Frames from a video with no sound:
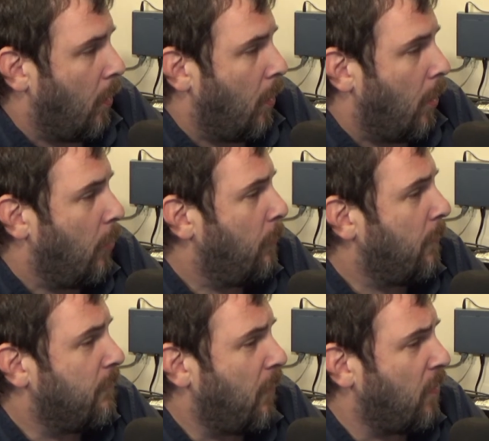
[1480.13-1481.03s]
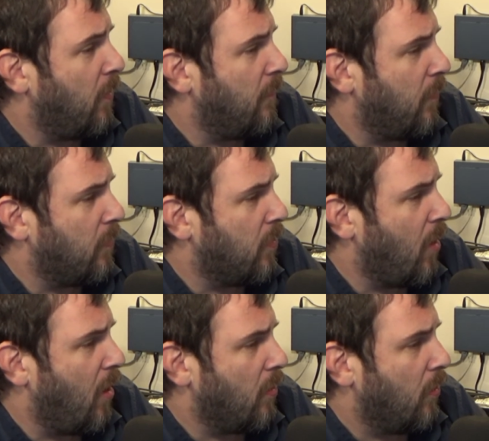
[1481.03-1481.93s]
It would be funny if it's
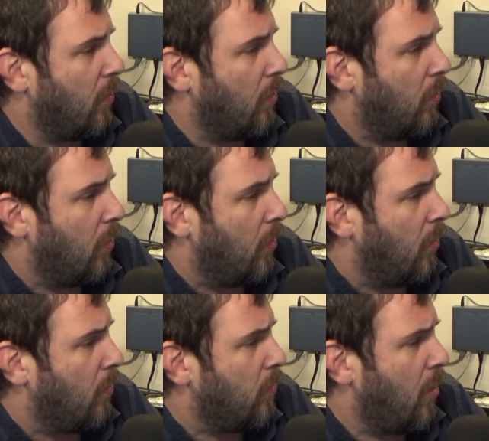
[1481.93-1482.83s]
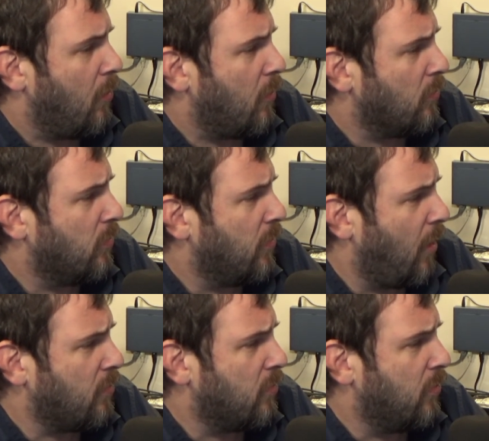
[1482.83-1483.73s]
not. No, it's
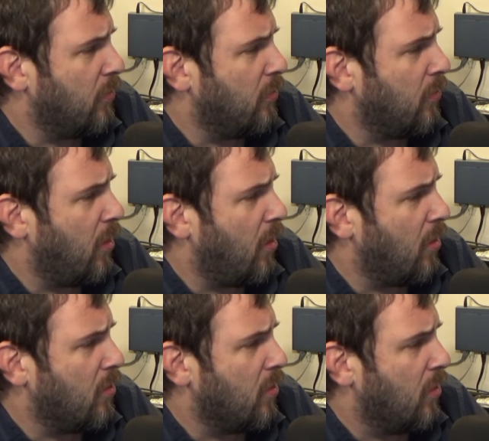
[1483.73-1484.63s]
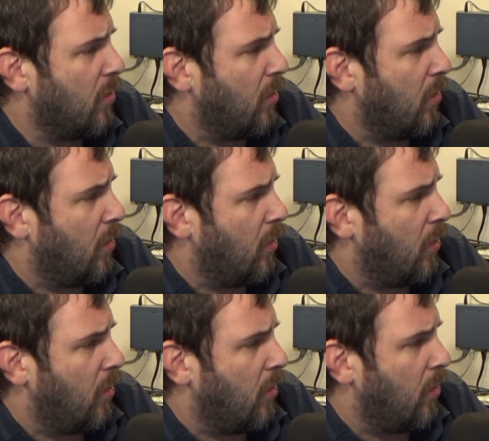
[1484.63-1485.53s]
set to
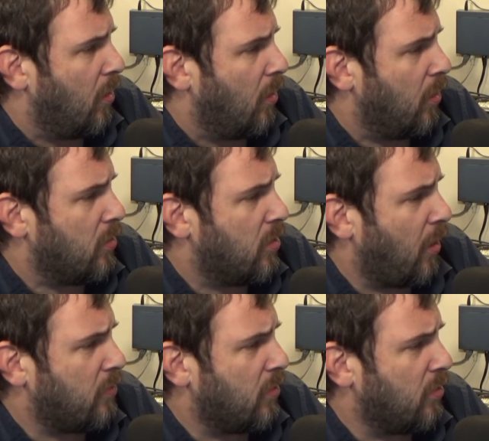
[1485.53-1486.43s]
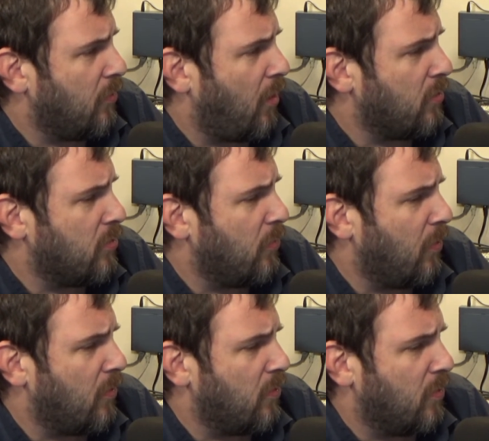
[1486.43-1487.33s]
the right
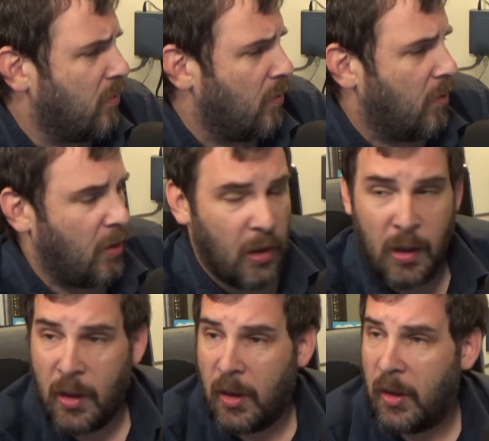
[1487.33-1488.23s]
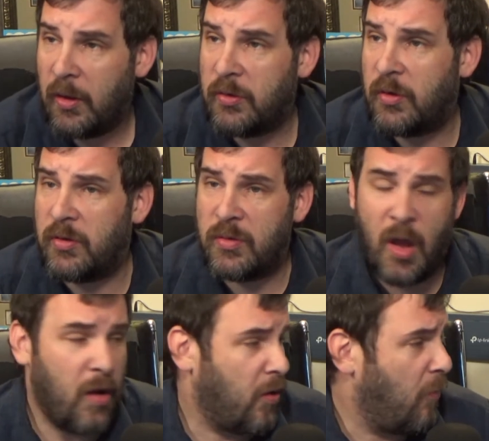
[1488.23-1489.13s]
source. It's just
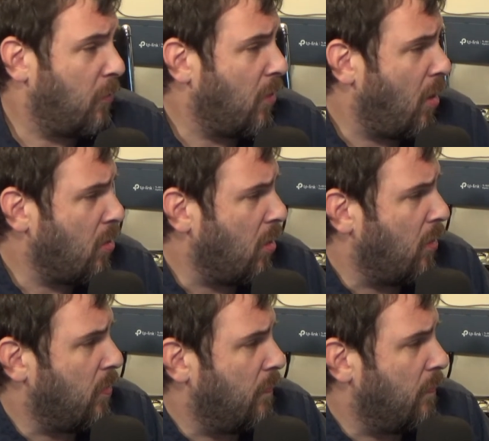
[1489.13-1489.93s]
not coming online.